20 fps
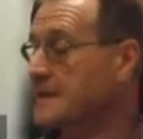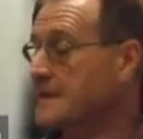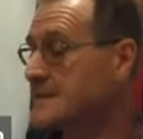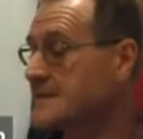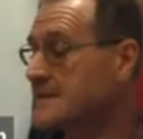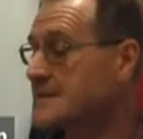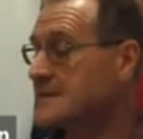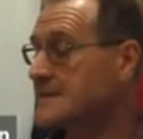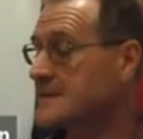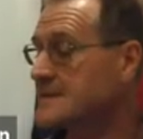
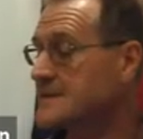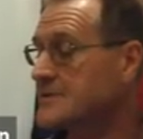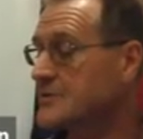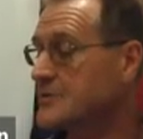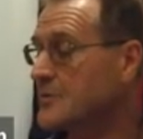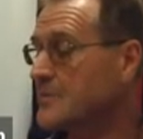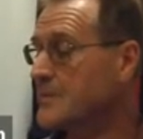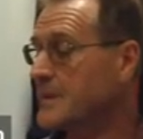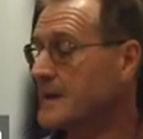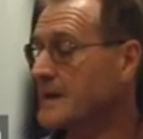meters. It's
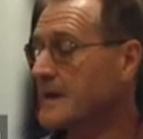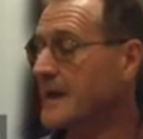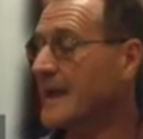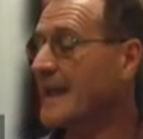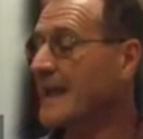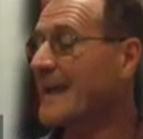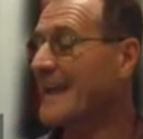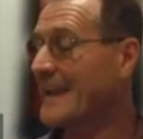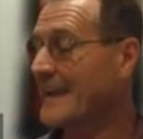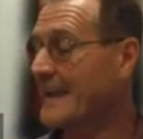Norbon
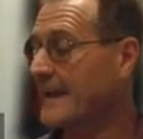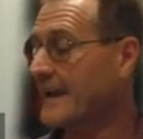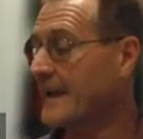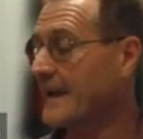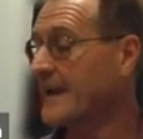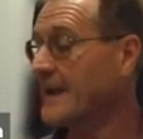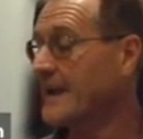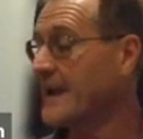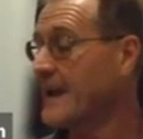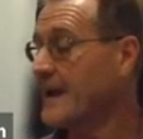Kang.
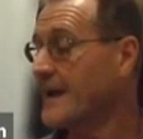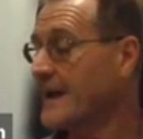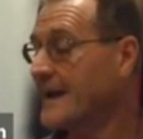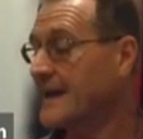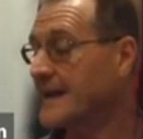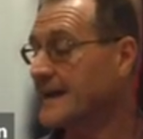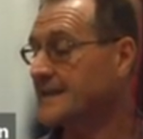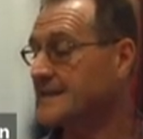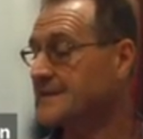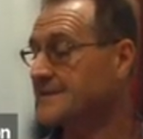
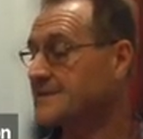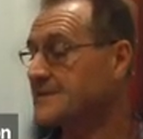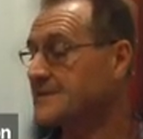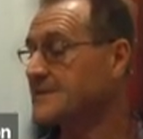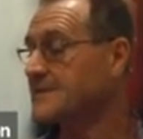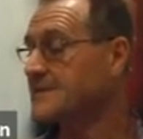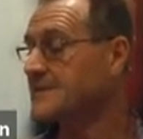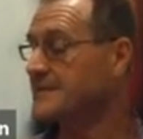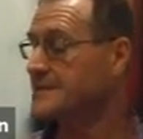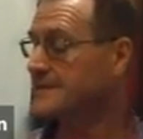
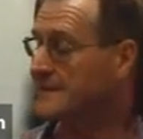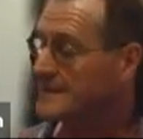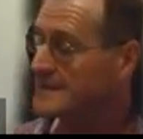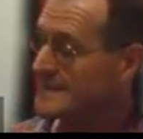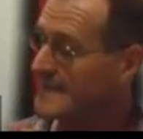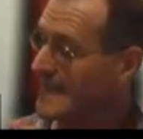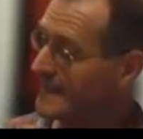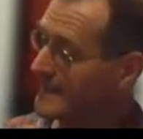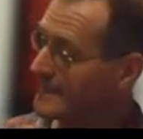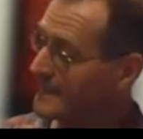And
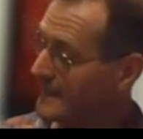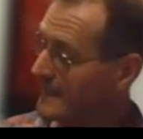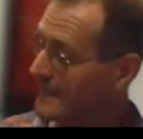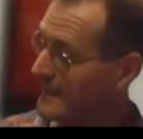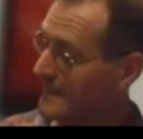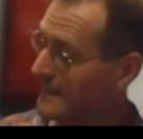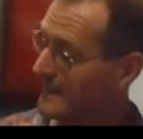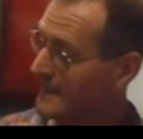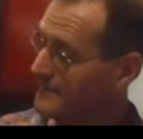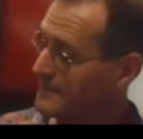
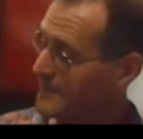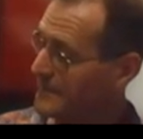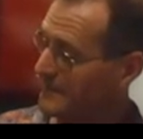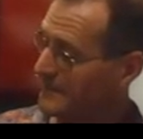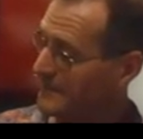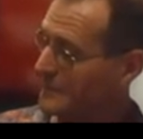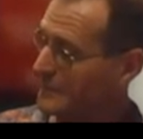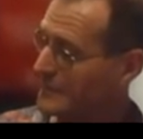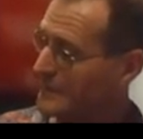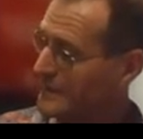Vanagar,
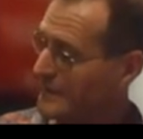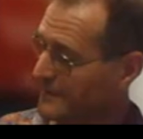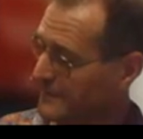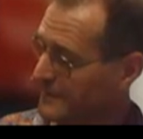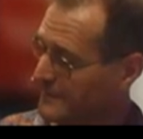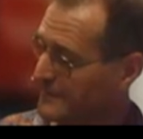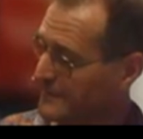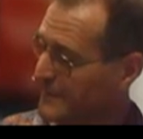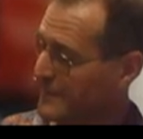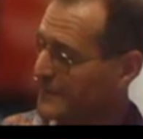if you're looking at
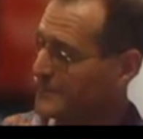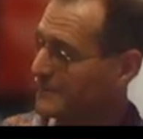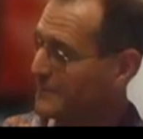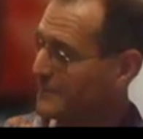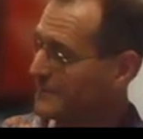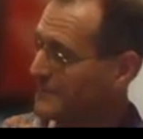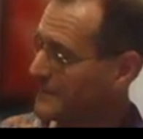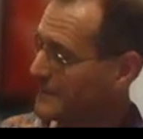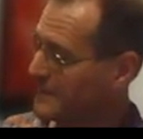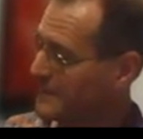the photo
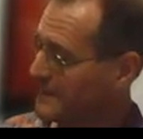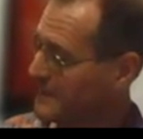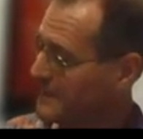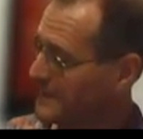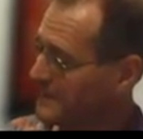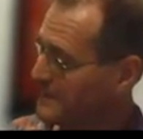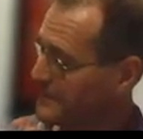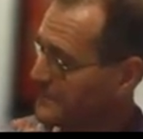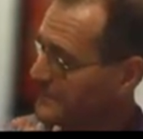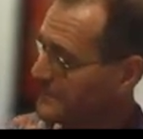of the
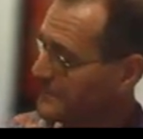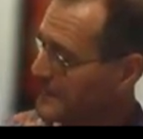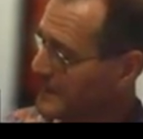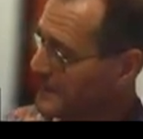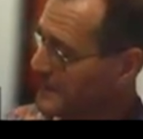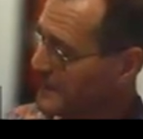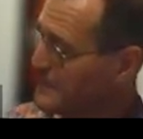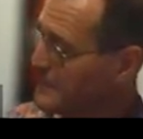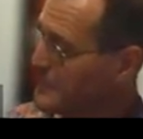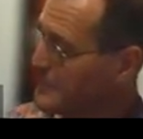
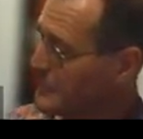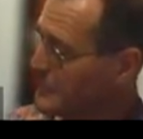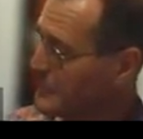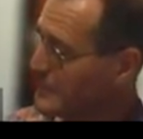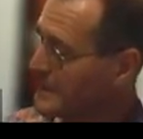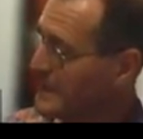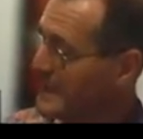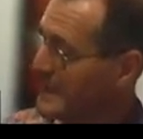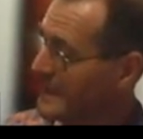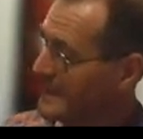on the
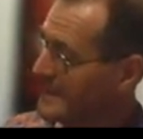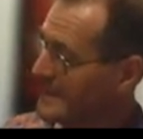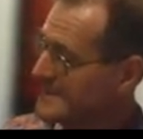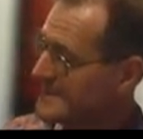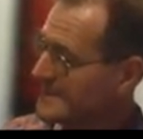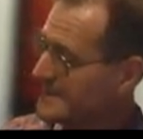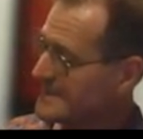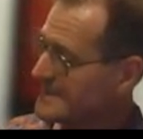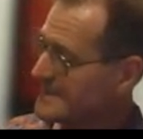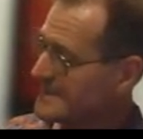book,
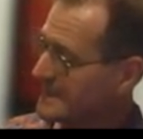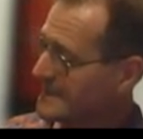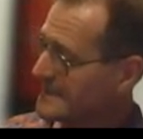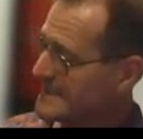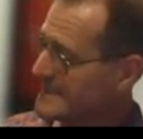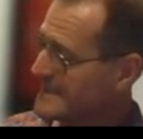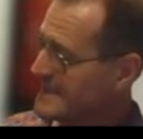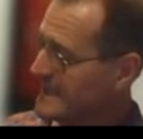it's a little